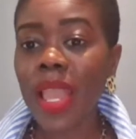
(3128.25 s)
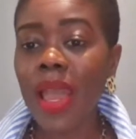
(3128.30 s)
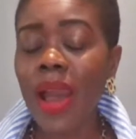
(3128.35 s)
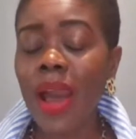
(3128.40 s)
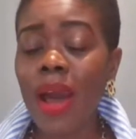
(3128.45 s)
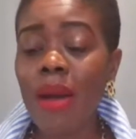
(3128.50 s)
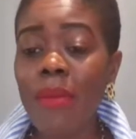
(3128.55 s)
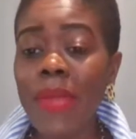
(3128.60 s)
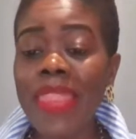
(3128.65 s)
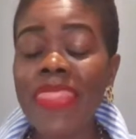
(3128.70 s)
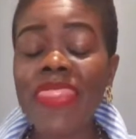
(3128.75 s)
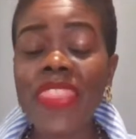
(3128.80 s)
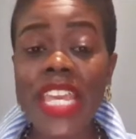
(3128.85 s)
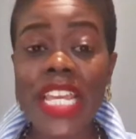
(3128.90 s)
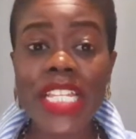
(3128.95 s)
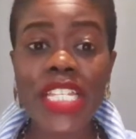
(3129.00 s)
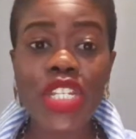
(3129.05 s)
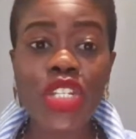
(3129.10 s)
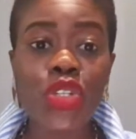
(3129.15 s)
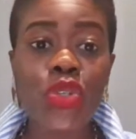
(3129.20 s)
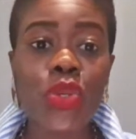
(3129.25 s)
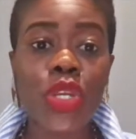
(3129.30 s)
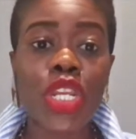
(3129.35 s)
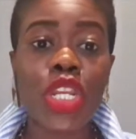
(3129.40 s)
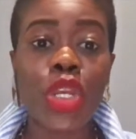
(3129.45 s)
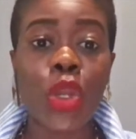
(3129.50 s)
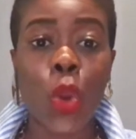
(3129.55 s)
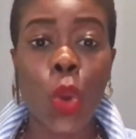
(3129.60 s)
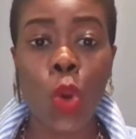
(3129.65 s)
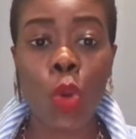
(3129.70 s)
And things that you can
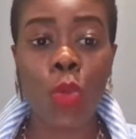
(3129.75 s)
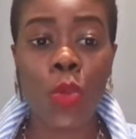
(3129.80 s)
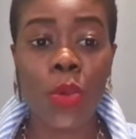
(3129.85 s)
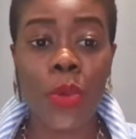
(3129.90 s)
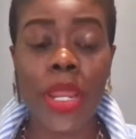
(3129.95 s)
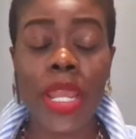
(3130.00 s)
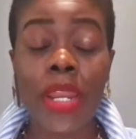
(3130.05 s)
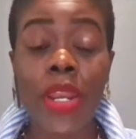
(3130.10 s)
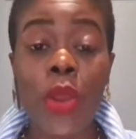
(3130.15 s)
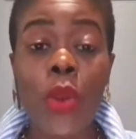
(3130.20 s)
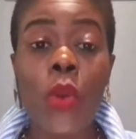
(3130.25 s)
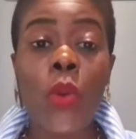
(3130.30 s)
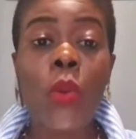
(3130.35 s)
incorporate